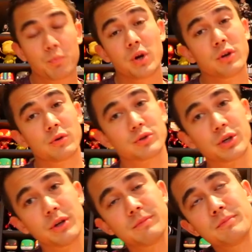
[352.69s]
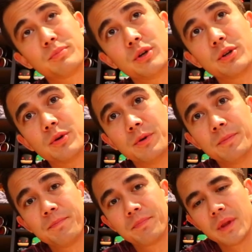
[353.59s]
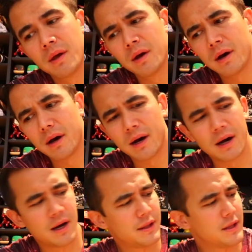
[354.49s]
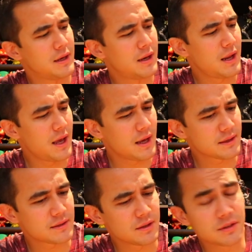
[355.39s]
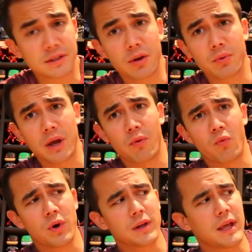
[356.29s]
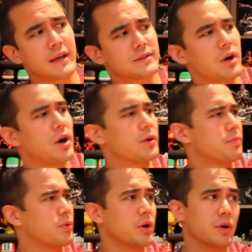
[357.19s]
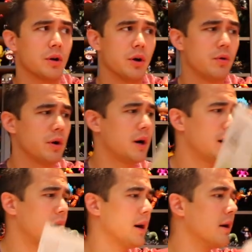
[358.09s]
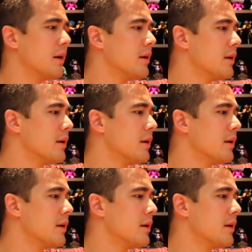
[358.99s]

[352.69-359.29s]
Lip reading: Pretty cool shirt, pretty cool. And then next, looks like we got one last art print, or no,